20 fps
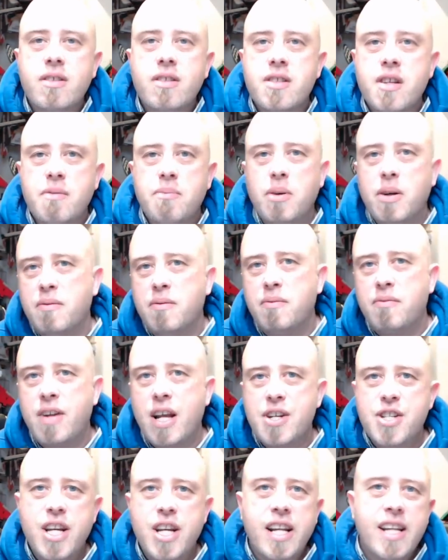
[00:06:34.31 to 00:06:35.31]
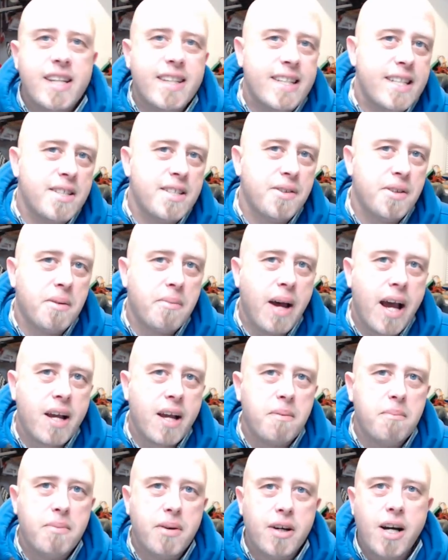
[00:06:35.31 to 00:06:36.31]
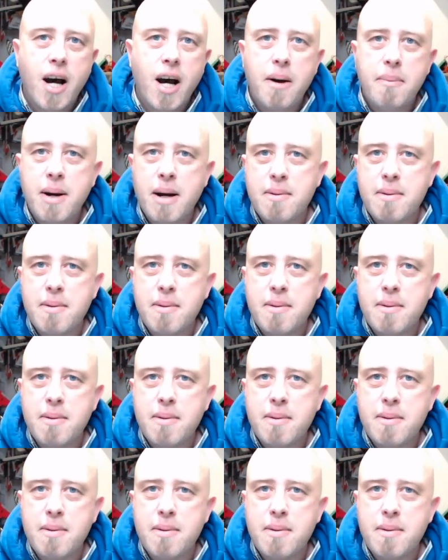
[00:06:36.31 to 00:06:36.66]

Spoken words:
because I put flashy LEDs on the back and put a hub